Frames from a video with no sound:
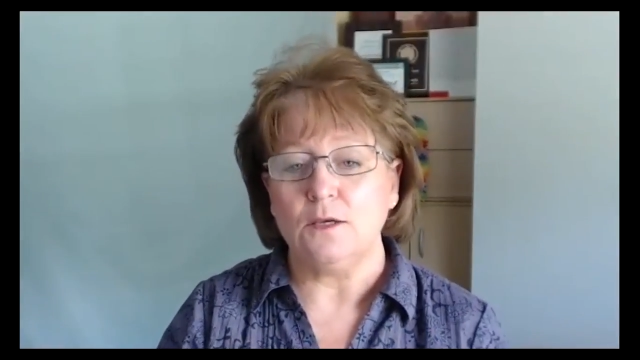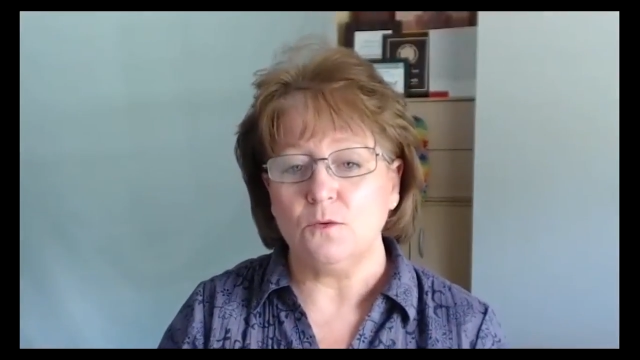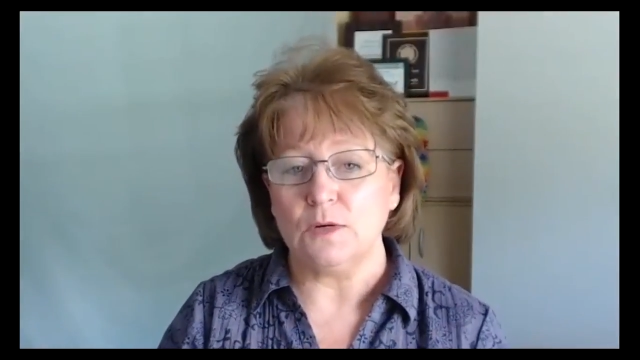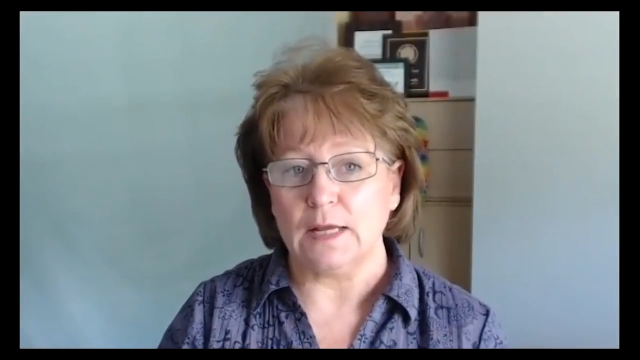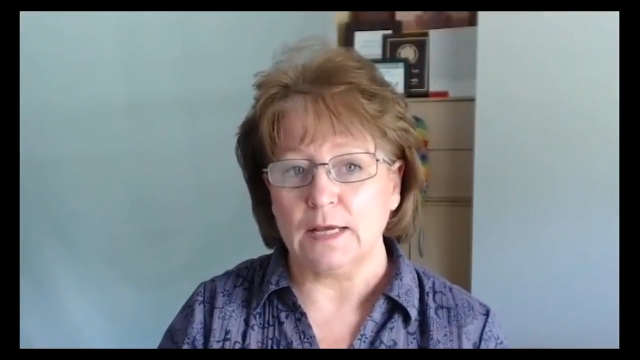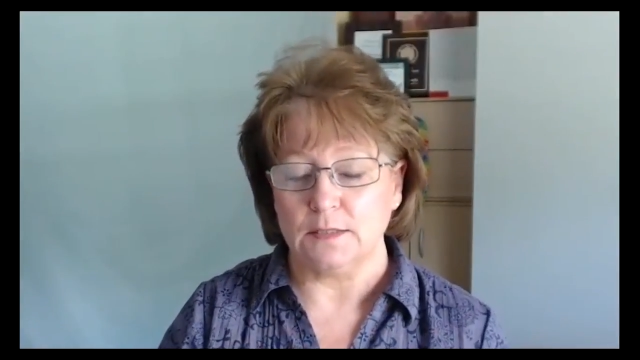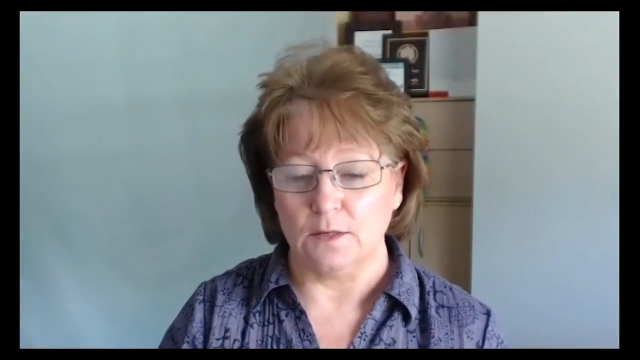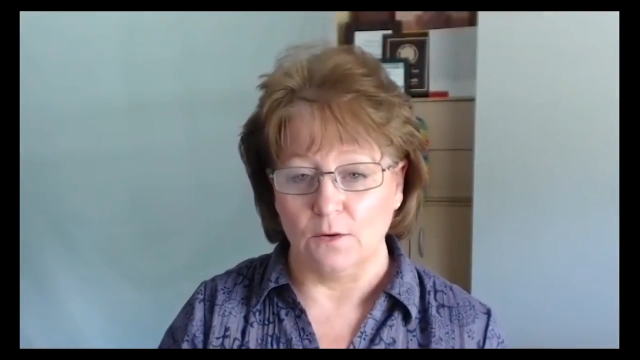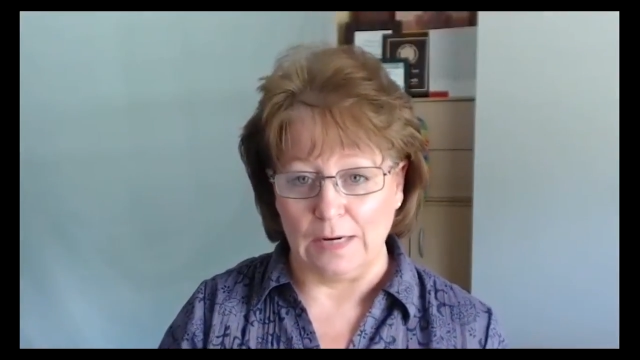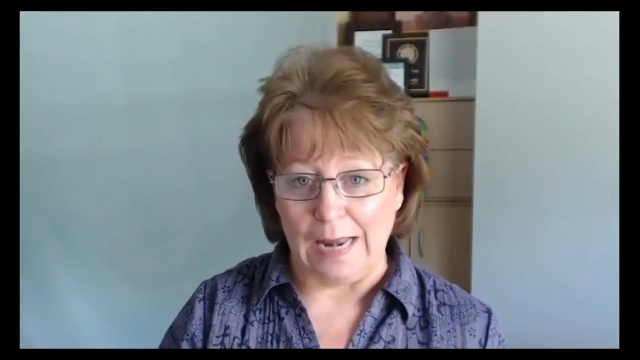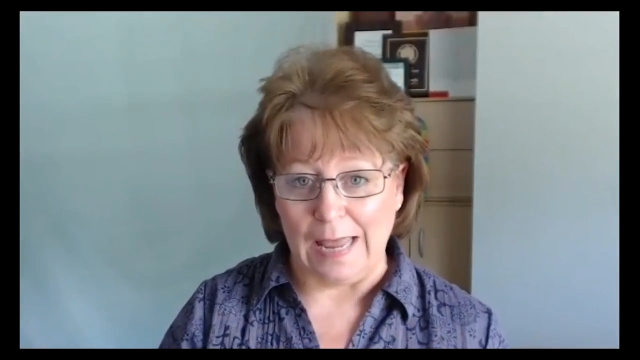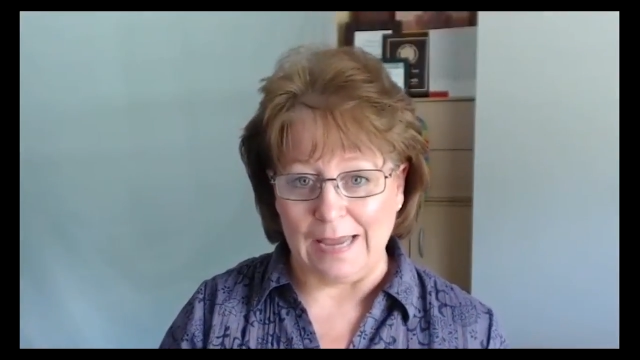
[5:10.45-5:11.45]
you would like to go
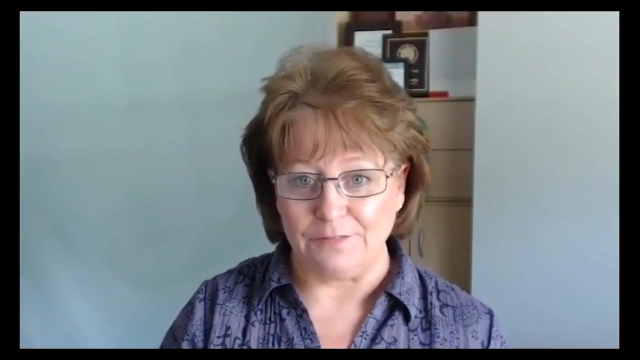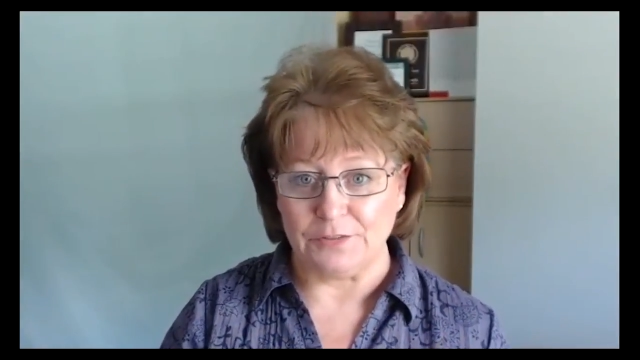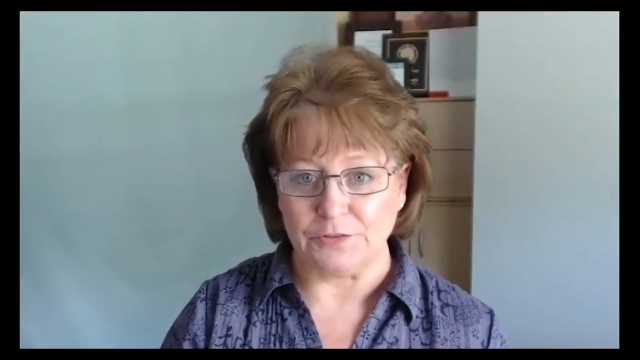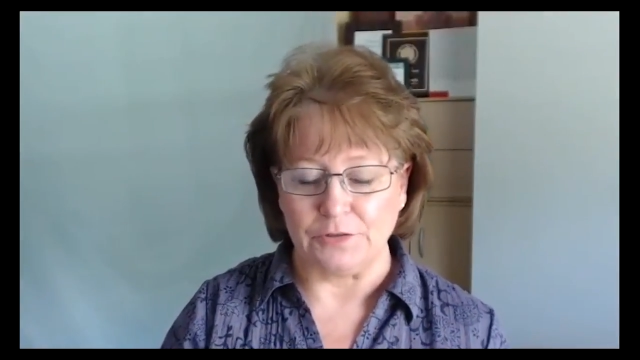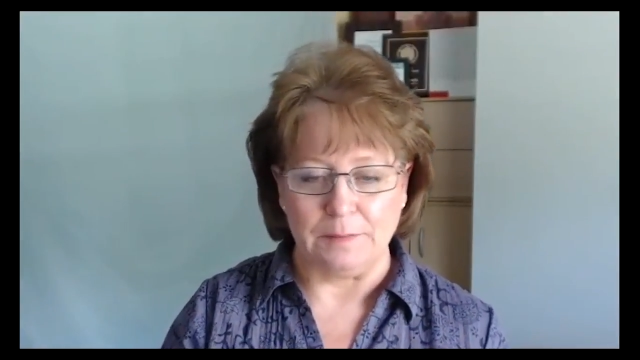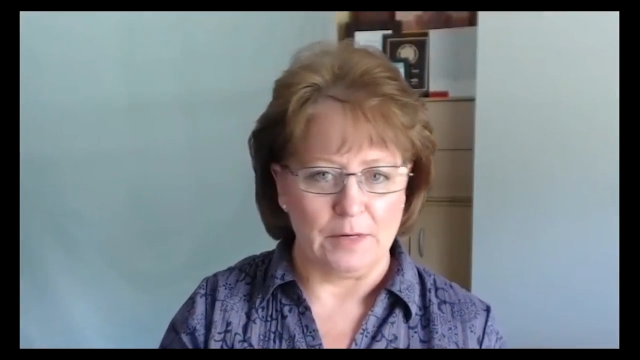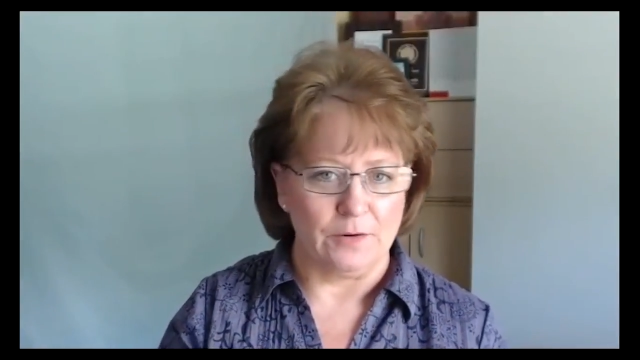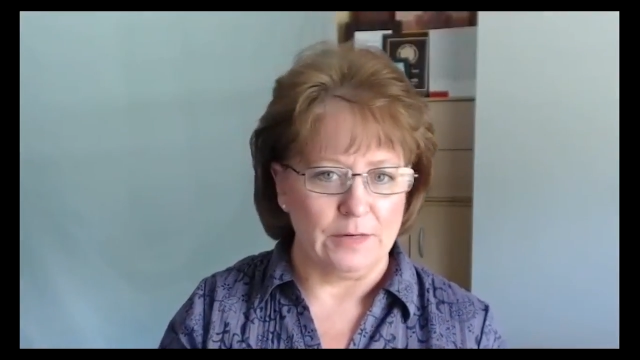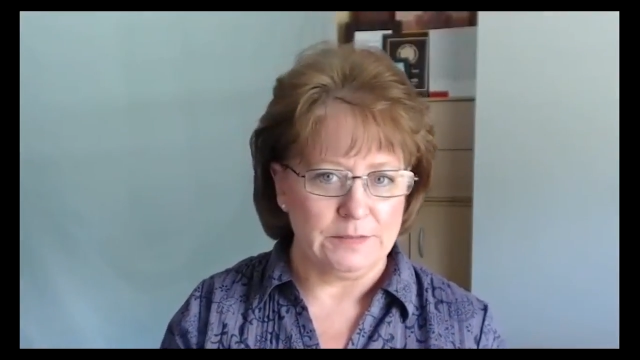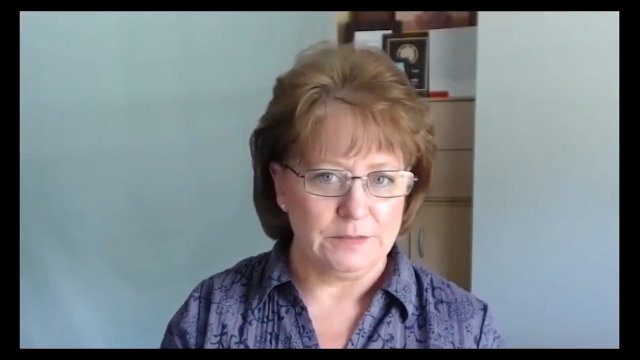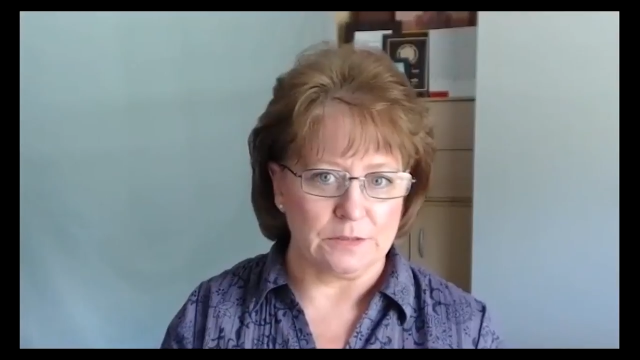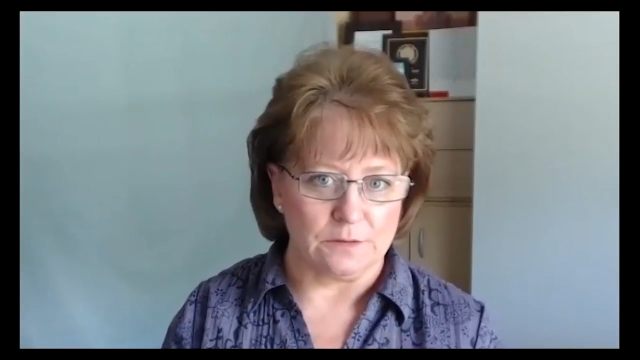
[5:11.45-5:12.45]
on live stream but are
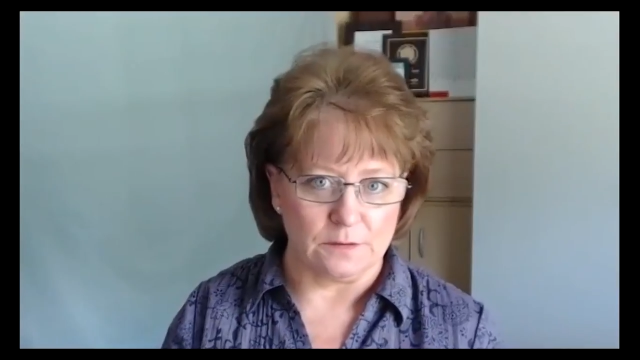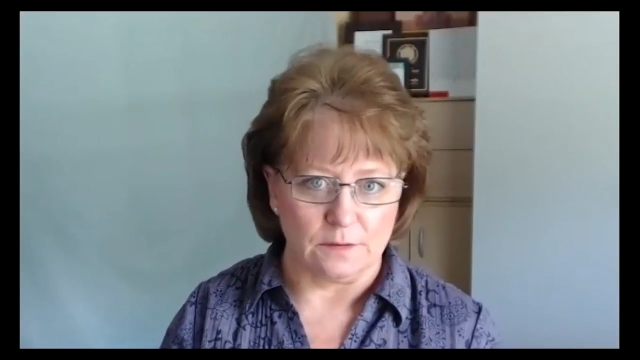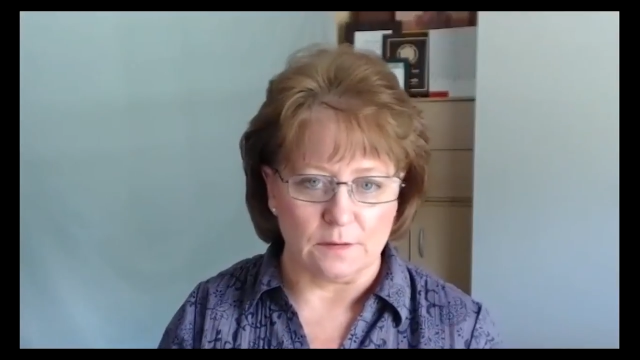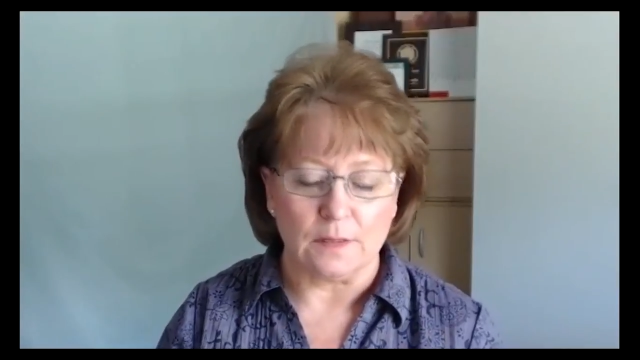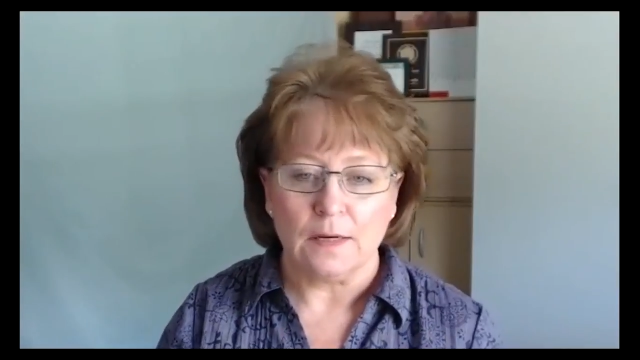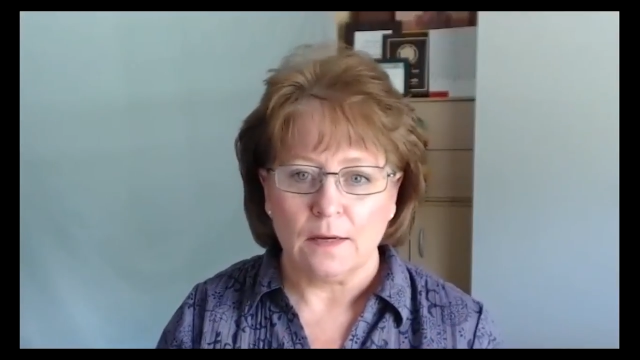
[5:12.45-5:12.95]
uncertain